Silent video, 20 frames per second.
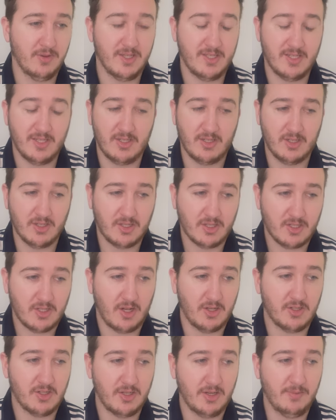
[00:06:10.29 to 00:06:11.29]
This is just
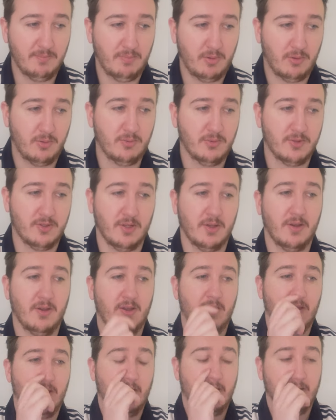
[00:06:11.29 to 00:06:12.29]
such an important
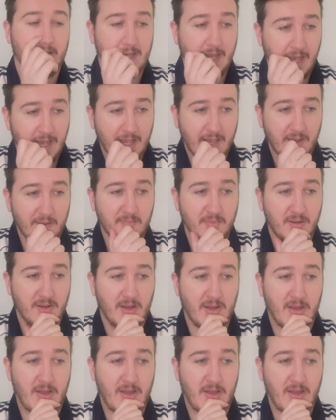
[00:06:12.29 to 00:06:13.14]
game.